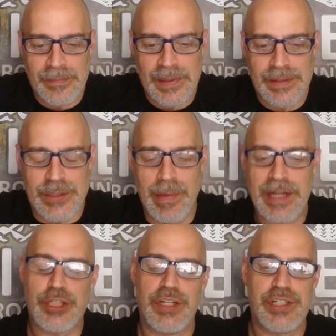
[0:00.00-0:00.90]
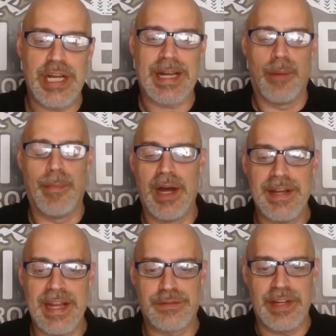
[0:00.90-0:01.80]
So make sure you check out
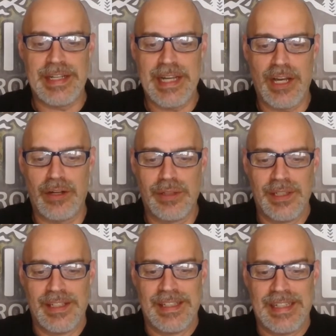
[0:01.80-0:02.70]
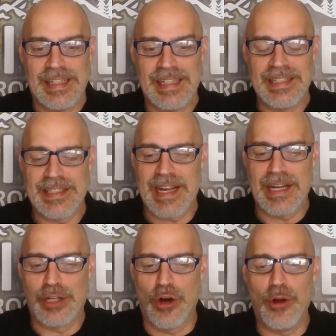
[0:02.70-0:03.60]
Monday's video. It is a
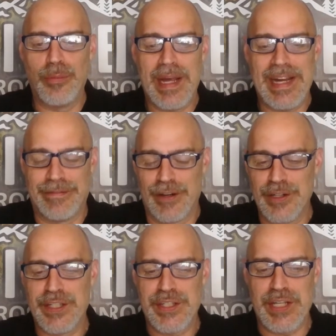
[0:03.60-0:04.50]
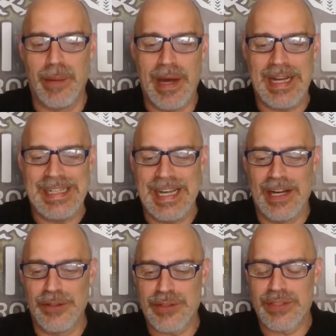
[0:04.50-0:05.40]
Gold Bay versus somebody
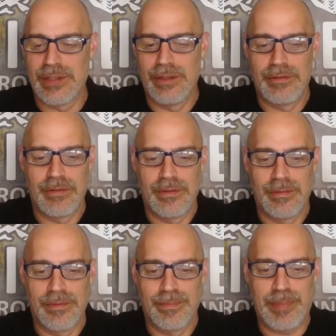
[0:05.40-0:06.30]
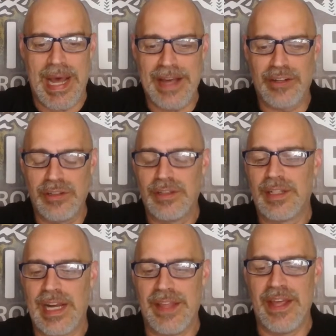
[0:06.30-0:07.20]
else battle.
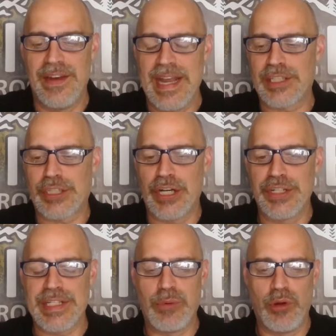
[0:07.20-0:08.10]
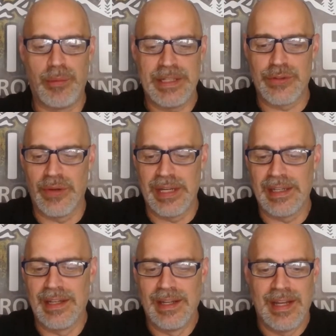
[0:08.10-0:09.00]
And then next Thursday, we will be
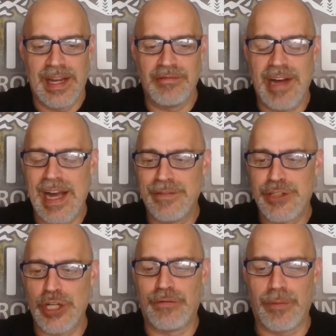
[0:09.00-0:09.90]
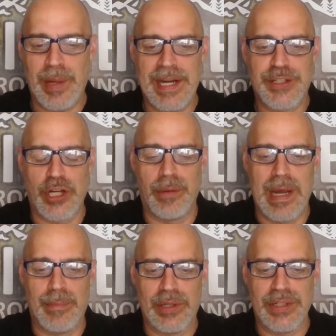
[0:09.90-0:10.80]
doing a live show for Patreon
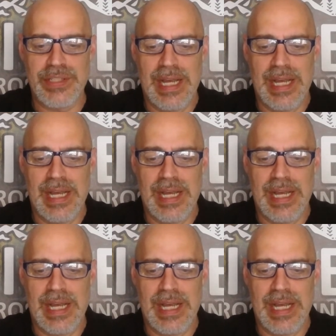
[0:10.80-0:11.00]
members